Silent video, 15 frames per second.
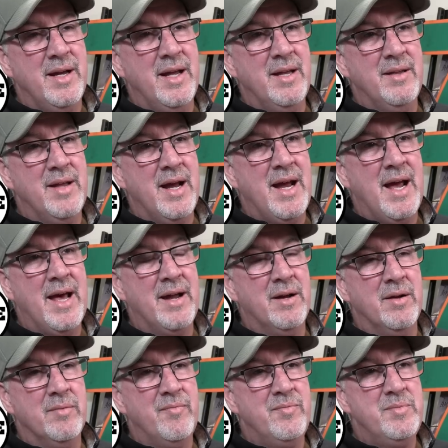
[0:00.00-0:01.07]
and they had
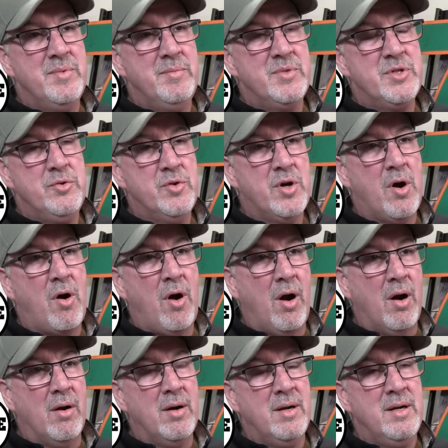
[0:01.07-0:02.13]
a
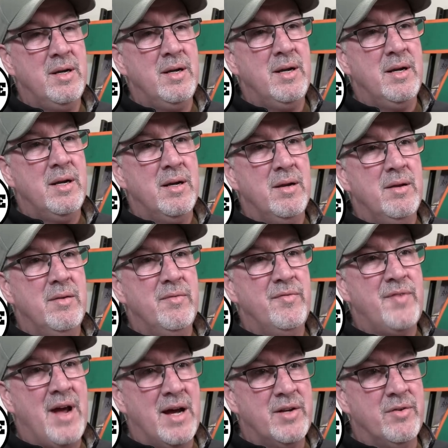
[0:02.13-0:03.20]
two-car
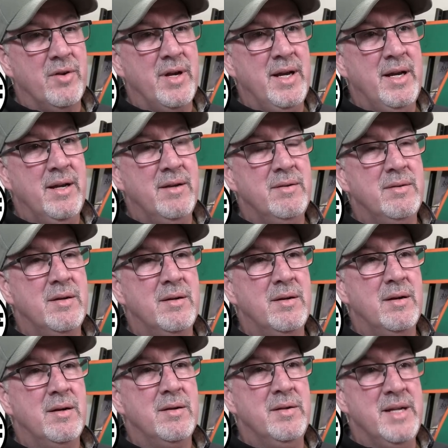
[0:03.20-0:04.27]
factory
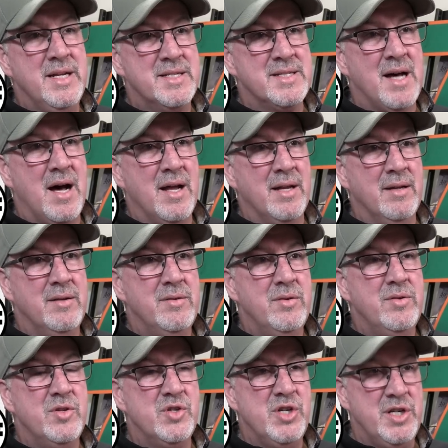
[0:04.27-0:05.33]
Nissan
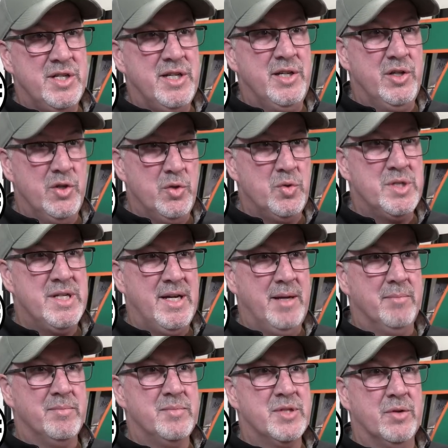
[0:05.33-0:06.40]
GTU
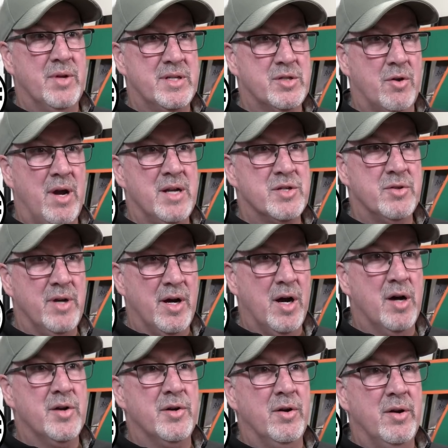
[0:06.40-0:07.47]
team. So that's Grand Touring
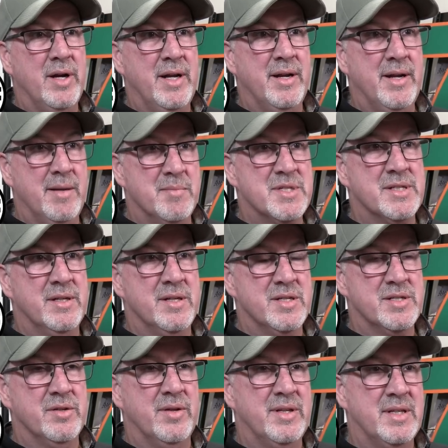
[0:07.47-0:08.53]
Under in IMSA,
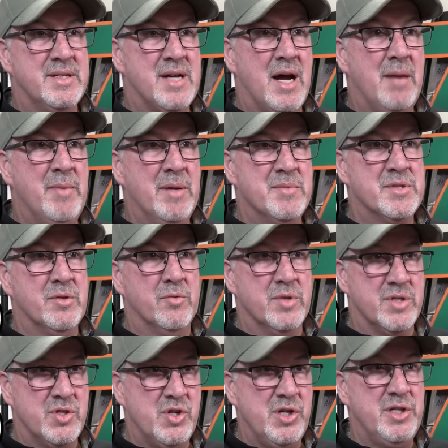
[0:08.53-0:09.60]
and so at the time IMSA
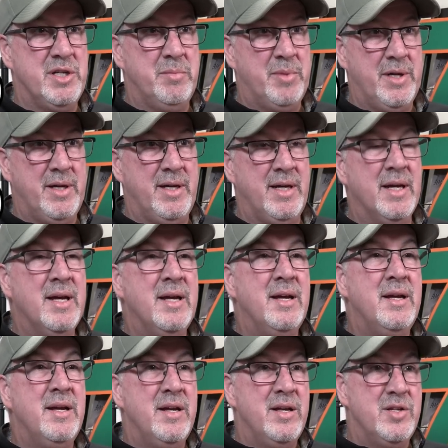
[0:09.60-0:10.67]
was GTP,
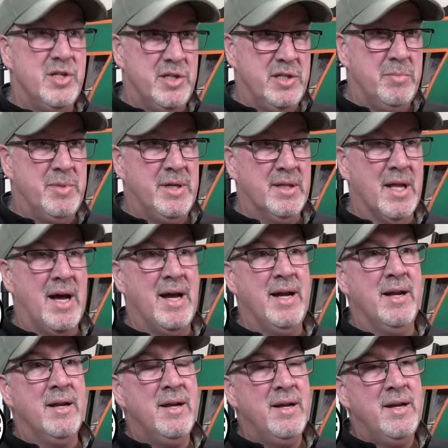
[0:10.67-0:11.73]
GTP Light